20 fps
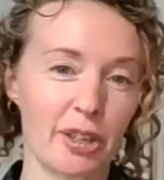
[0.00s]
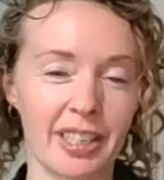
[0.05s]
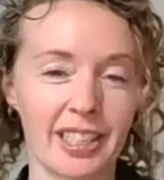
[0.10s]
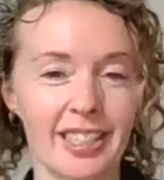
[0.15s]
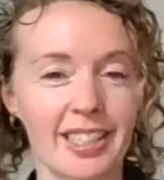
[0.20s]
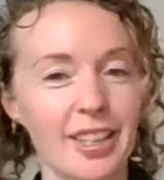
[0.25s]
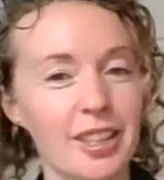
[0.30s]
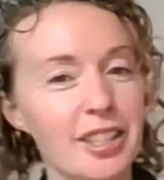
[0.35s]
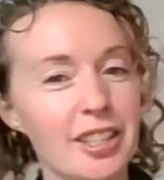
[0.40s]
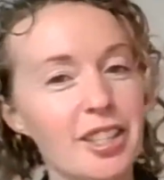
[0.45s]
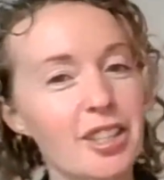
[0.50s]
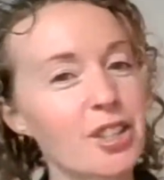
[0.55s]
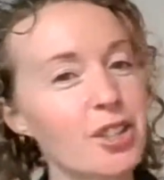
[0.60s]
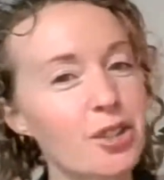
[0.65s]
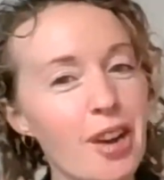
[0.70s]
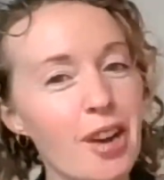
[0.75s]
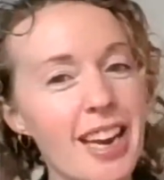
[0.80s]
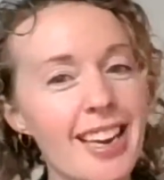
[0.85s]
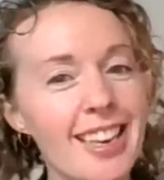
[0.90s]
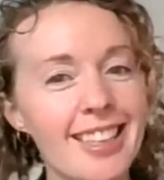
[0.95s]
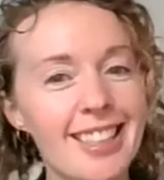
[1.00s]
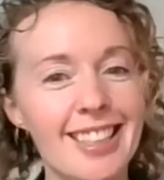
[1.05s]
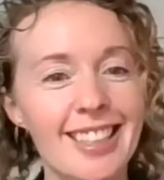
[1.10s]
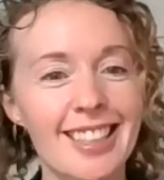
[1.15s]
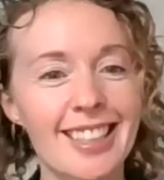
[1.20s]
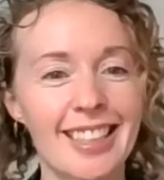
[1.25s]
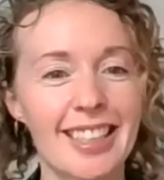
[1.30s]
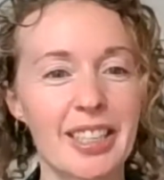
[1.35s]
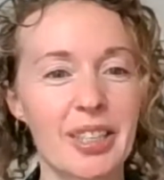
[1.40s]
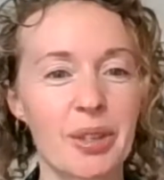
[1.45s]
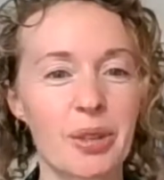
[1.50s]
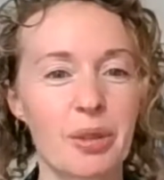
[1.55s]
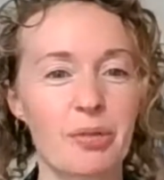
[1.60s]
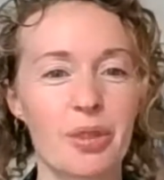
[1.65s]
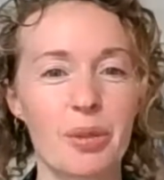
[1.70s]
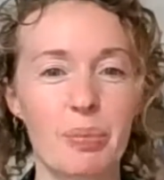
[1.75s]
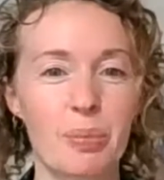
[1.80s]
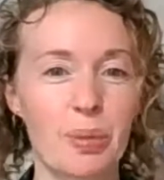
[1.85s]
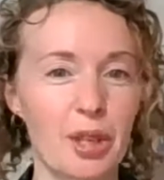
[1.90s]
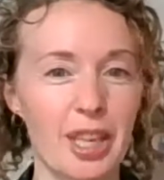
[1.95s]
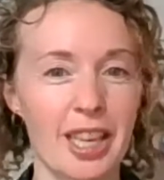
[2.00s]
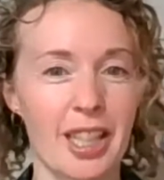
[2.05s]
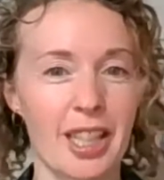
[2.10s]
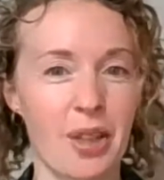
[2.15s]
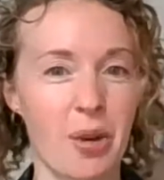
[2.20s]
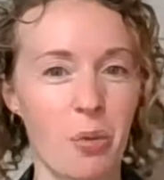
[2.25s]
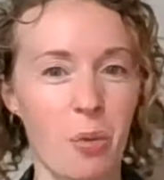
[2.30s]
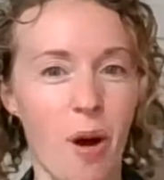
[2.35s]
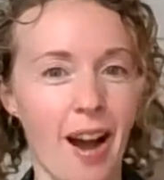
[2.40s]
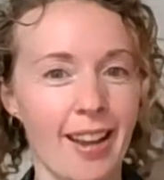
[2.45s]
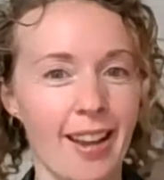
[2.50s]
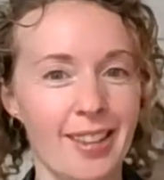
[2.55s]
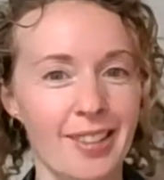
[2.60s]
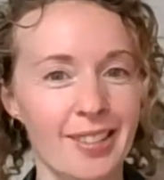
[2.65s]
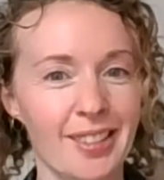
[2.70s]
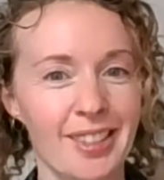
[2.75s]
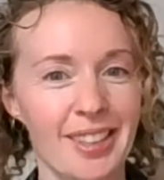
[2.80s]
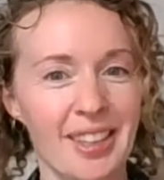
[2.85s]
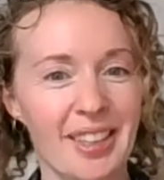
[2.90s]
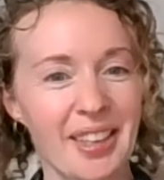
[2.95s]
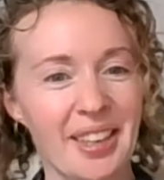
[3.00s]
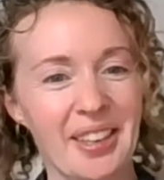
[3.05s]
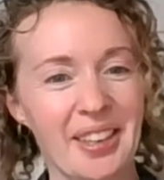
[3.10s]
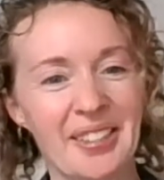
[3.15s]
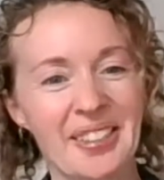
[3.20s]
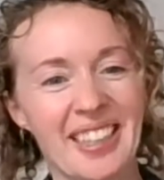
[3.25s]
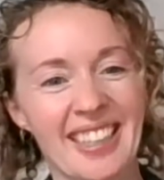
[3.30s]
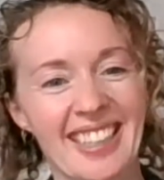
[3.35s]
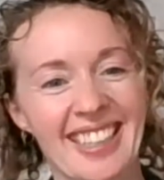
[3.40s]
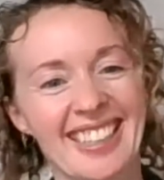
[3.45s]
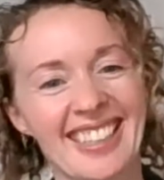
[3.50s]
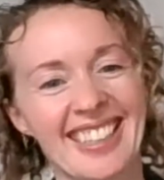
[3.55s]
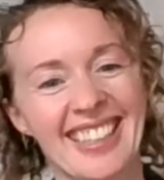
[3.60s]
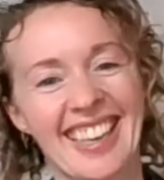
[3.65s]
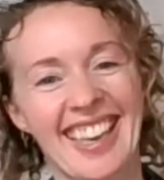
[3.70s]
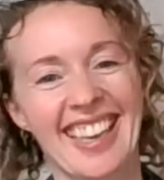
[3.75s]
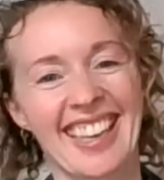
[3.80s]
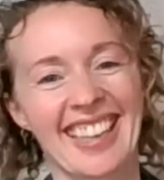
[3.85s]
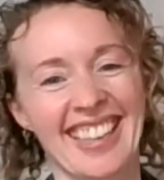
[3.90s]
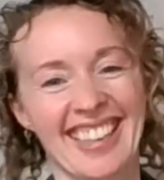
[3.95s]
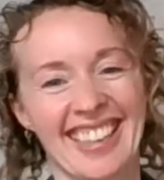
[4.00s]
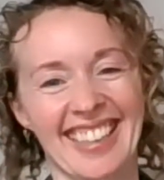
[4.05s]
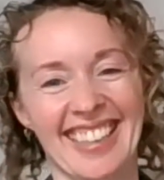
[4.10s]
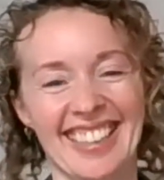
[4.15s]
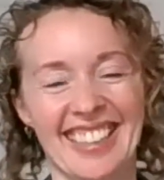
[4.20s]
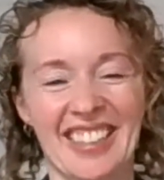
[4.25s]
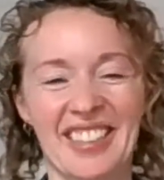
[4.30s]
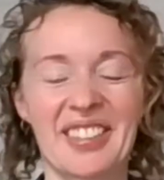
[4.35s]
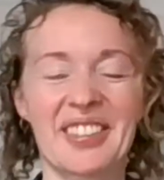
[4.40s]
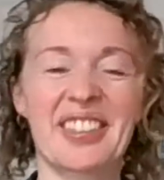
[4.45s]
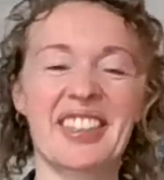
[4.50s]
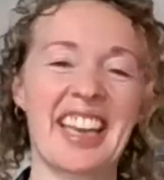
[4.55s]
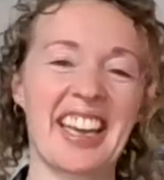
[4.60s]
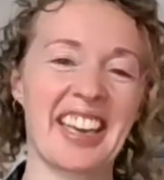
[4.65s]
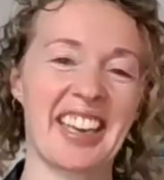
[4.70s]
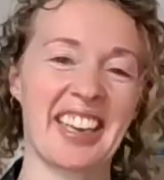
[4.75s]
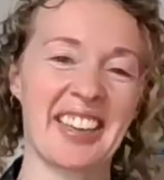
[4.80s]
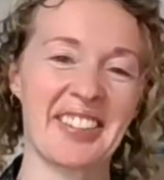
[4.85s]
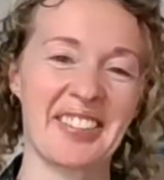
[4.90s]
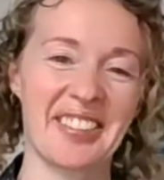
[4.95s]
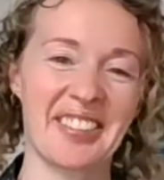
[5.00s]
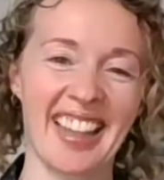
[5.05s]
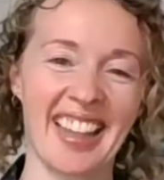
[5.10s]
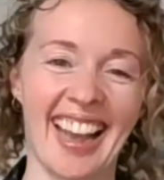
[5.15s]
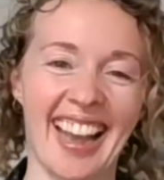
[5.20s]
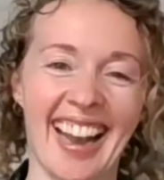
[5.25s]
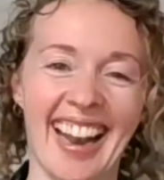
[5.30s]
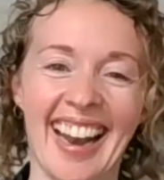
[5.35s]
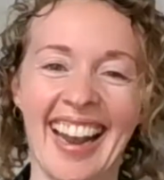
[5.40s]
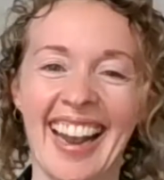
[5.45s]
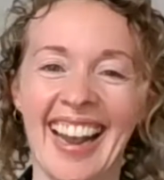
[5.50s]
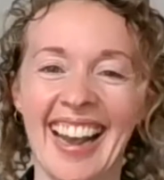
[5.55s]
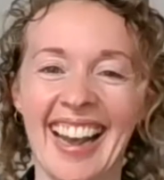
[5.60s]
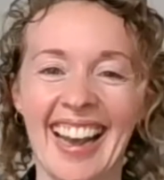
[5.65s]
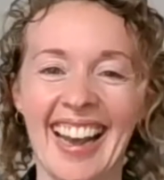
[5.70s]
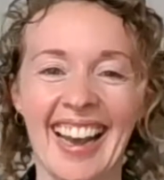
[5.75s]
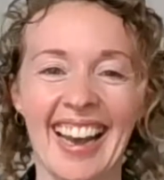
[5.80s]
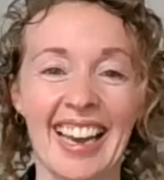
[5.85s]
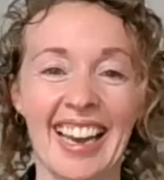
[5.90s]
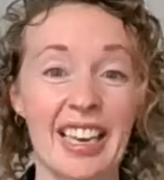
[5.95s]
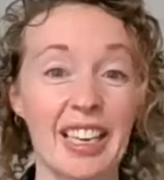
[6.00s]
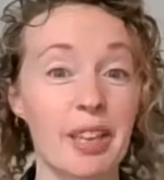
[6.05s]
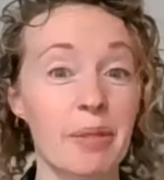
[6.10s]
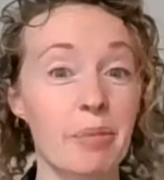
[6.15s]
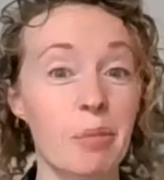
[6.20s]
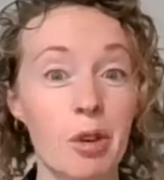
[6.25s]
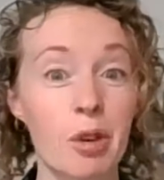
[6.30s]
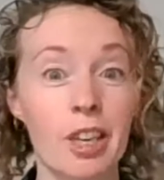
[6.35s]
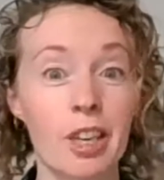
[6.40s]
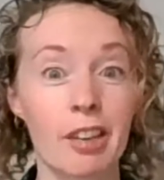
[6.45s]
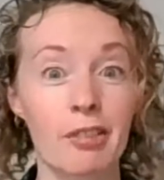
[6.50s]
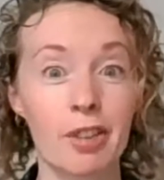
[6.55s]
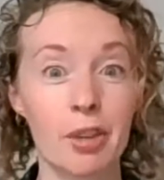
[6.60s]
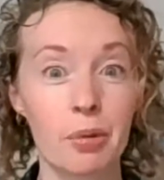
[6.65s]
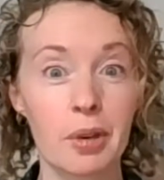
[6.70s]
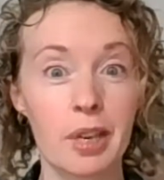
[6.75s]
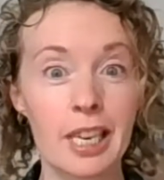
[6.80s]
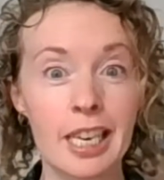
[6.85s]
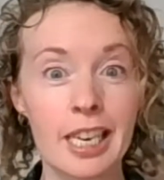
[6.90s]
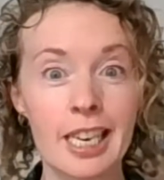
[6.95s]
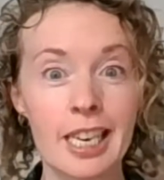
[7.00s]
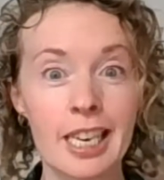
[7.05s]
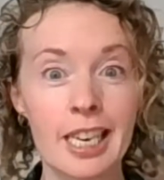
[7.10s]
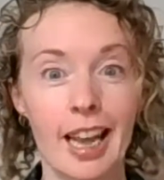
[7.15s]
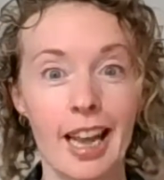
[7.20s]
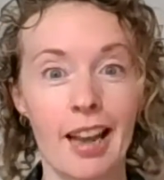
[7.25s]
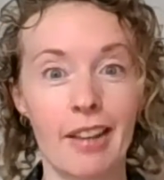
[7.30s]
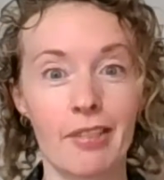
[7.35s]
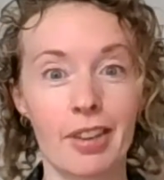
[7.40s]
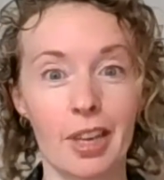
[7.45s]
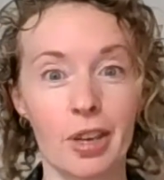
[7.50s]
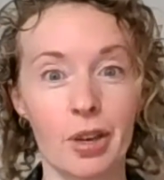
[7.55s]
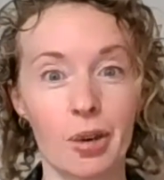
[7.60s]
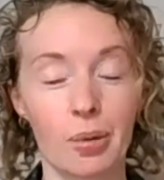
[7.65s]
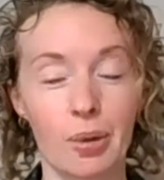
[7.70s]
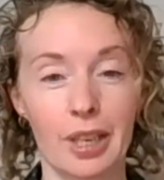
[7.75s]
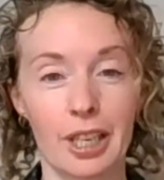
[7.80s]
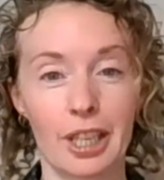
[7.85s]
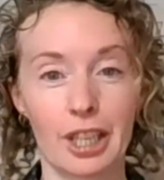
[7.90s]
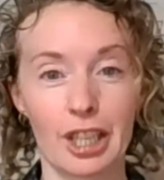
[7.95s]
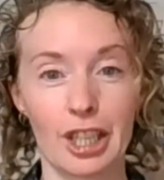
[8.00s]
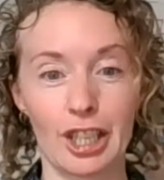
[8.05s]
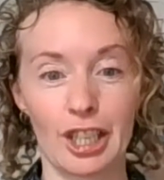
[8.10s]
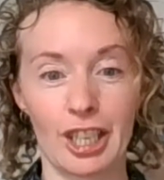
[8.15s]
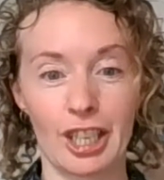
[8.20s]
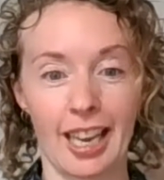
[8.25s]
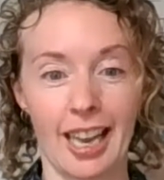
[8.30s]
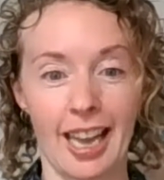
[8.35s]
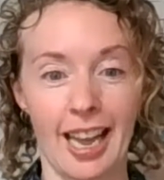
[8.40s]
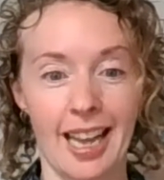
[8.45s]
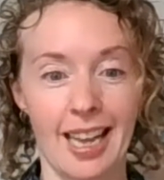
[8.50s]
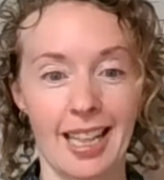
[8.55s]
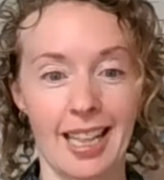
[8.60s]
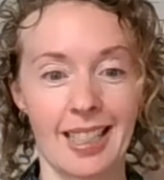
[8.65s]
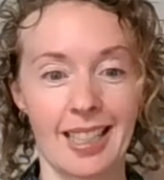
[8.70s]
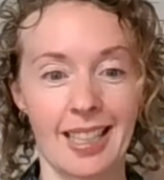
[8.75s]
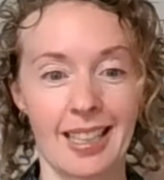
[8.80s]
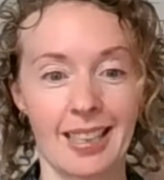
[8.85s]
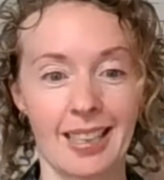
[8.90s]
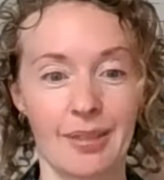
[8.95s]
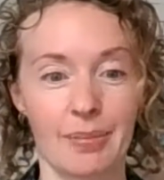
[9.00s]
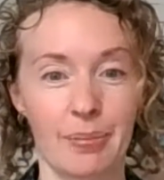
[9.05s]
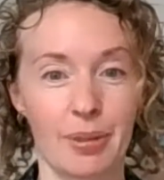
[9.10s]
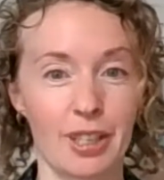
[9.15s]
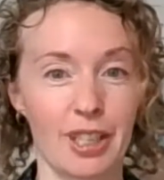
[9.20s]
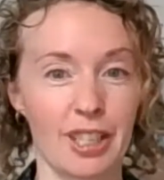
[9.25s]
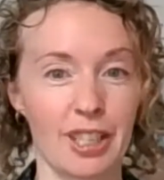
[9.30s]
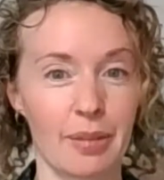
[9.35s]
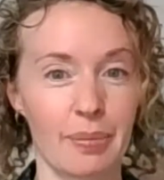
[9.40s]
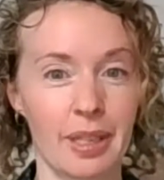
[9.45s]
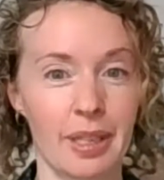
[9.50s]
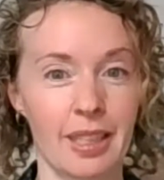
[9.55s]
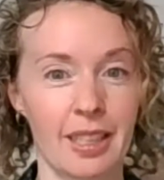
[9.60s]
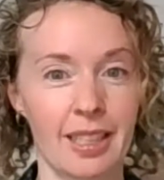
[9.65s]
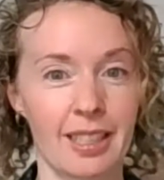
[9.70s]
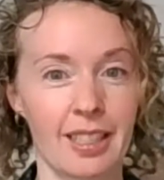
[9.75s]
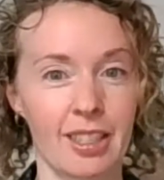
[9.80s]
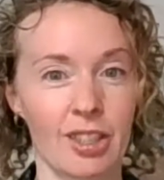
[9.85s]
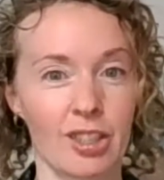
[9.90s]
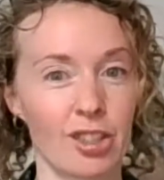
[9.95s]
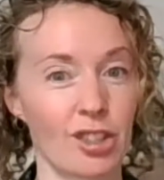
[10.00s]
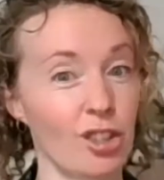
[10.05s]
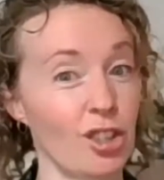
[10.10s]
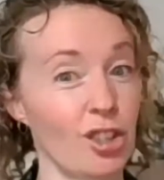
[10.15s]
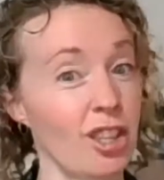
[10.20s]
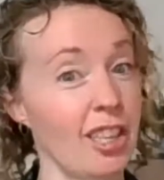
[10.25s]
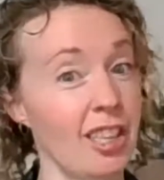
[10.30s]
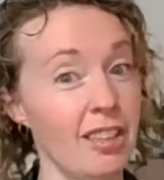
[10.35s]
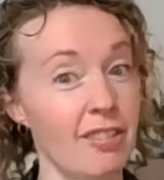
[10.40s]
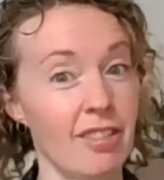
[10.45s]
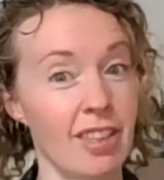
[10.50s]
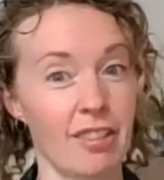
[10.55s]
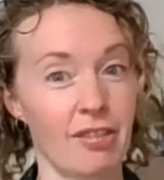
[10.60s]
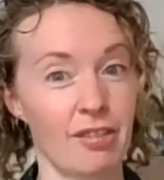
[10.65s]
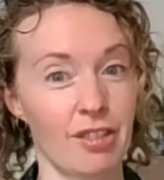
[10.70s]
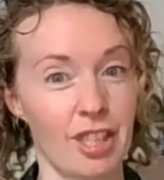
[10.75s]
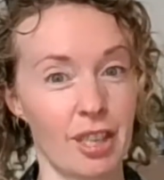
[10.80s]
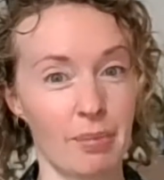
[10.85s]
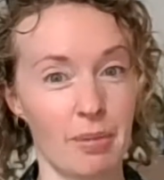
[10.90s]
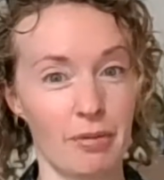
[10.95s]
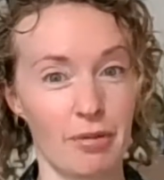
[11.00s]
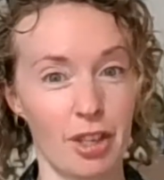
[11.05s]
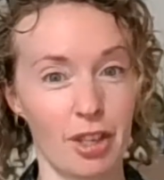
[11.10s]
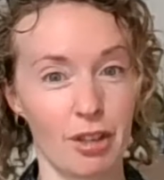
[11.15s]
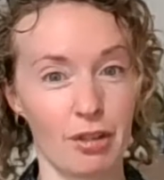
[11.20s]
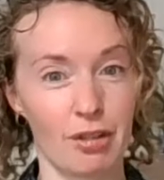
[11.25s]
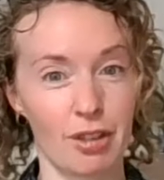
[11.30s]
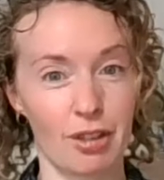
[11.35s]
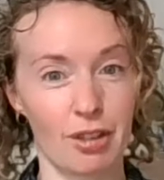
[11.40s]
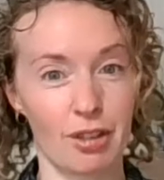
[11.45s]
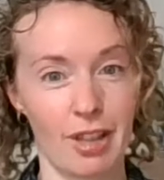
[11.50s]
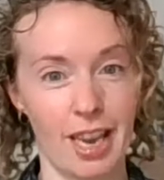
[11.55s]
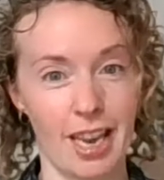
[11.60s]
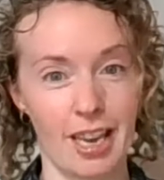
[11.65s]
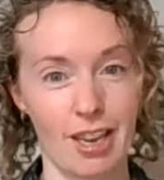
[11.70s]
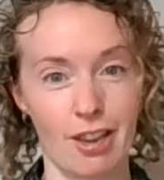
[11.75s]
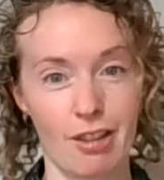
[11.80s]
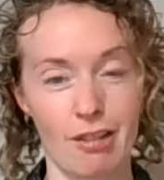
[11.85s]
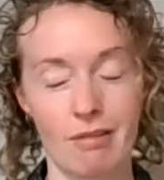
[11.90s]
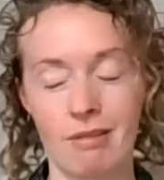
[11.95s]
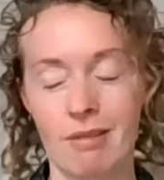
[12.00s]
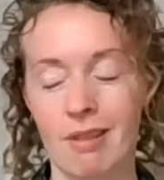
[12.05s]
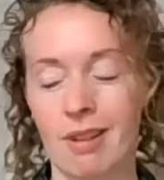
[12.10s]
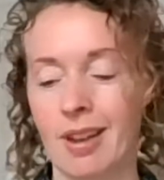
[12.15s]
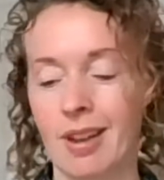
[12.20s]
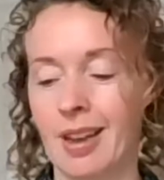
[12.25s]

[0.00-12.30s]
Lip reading: It's strange to see sort of the book in the wilds, it's thank you for that. Good morning, everyone. Having a quick look at the participant list. Also, good evening for some of you, so thank you.